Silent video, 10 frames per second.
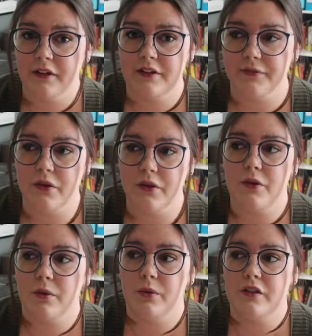for the
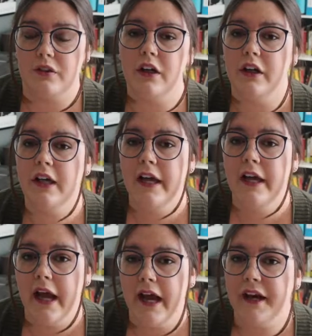horse to learn.
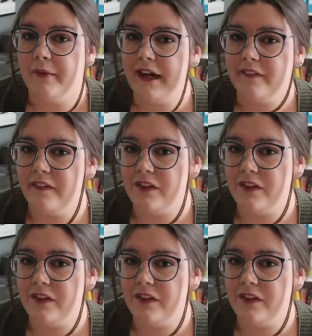And I went at